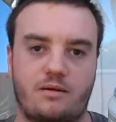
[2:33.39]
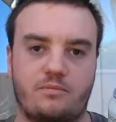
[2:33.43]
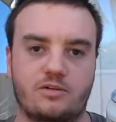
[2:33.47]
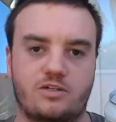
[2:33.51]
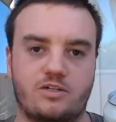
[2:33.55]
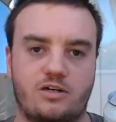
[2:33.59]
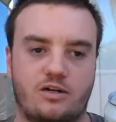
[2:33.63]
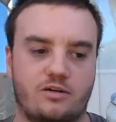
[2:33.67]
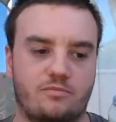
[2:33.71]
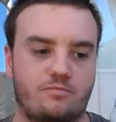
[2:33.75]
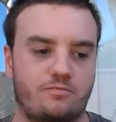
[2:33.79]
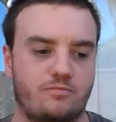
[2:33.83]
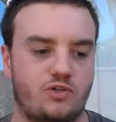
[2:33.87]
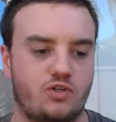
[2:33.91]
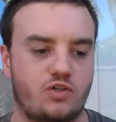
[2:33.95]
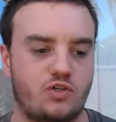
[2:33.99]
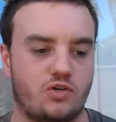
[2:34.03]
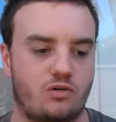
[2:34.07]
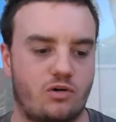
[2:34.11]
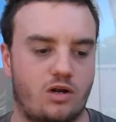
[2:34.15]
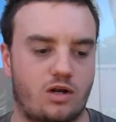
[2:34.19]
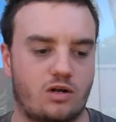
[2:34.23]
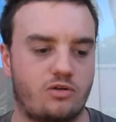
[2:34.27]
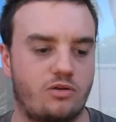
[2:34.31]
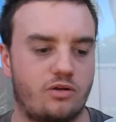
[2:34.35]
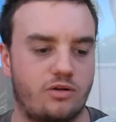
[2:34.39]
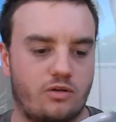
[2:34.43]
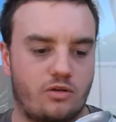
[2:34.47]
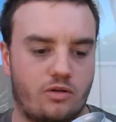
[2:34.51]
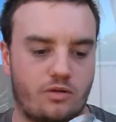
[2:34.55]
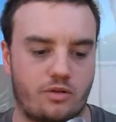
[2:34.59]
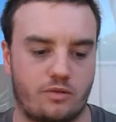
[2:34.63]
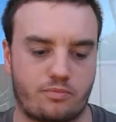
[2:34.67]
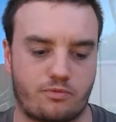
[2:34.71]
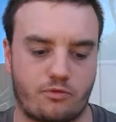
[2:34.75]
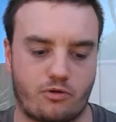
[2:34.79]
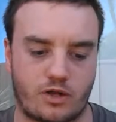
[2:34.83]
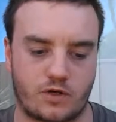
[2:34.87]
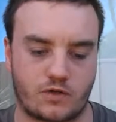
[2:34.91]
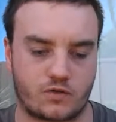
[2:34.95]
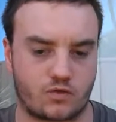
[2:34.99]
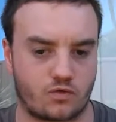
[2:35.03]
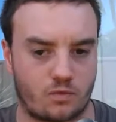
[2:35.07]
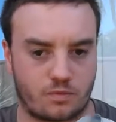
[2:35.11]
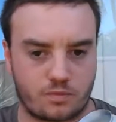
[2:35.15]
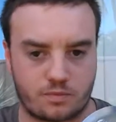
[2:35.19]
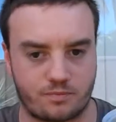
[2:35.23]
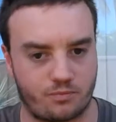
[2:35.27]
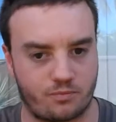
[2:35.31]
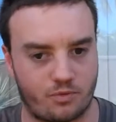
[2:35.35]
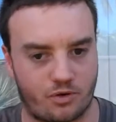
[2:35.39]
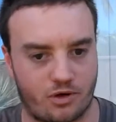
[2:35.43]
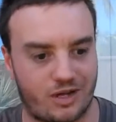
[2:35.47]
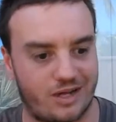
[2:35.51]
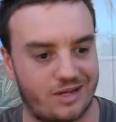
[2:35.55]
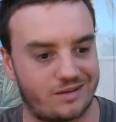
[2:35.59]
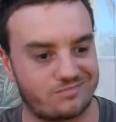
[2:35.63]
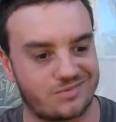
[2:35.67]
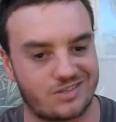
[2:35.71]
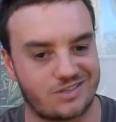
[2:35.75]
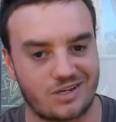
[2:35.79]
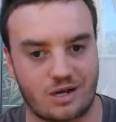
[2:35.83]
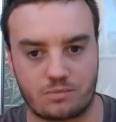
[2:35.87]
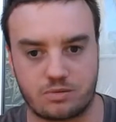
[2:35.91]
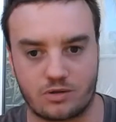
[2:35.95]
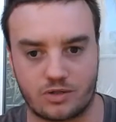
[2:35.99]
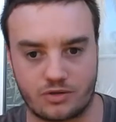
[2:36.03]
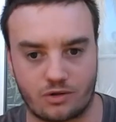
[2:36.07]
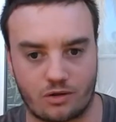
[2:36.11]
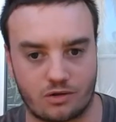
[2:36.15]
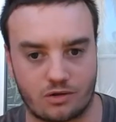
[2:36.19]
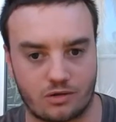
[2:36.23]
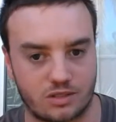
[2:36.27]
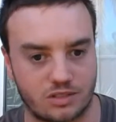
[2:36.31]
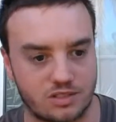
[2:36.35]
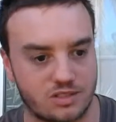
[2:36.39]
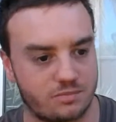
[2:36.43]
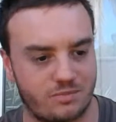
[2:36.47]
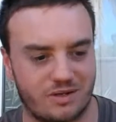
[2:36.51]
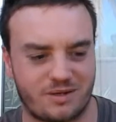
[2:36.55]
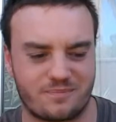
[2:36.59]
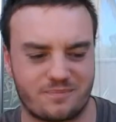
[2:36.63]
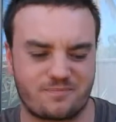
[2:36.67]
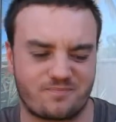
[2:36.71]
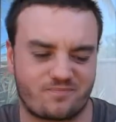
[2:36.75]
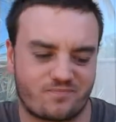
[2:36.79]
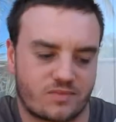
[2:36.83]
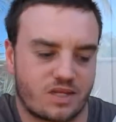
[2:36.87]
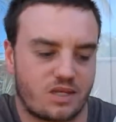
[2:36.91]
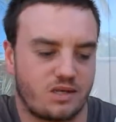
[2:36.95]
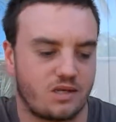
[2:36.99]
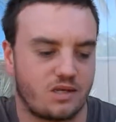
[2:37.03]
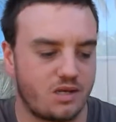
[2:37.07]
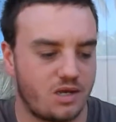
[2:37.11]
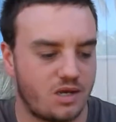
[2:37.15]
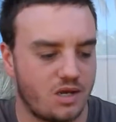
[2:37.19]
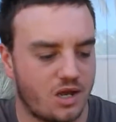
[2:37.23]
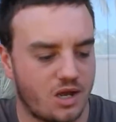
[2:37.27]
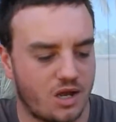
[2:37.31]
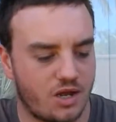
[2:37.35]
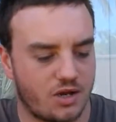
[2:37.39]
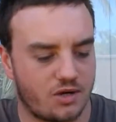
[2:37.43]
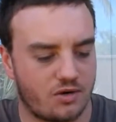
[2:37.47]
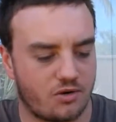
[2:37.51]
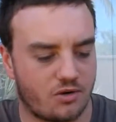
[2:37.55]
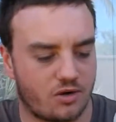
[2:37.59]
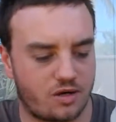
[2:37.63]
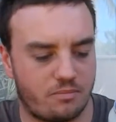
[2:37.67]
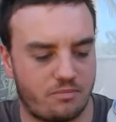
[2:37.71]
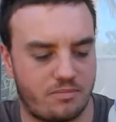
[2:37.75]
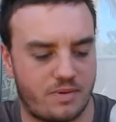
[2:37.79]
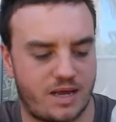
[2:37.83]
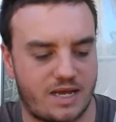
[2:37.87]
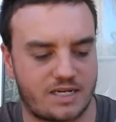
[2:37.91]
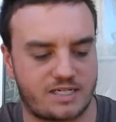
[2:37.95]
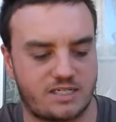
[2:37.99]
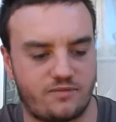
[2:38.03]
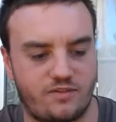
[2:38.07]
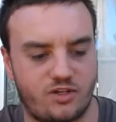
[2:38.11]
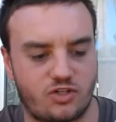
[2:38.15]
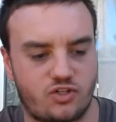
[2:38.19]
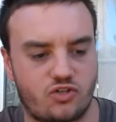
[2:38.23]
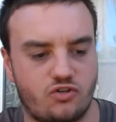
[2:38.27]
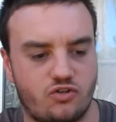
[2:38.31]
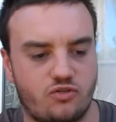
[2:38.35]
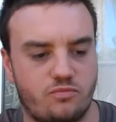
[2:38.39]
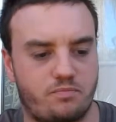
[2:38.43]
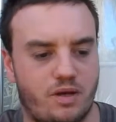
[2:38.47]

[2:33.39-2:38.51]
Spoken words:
because I'm sure I could have gotten the price dropped by a couple of dollars, but not a massive issue.